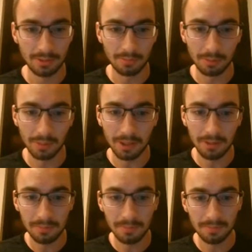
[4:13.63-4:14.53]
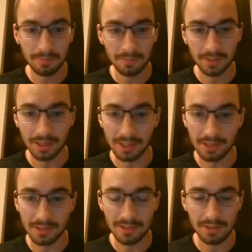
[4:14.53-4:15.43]
Momentum
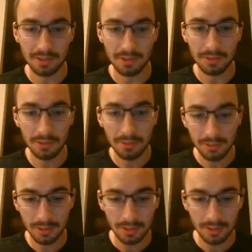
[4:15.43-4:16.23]
is 2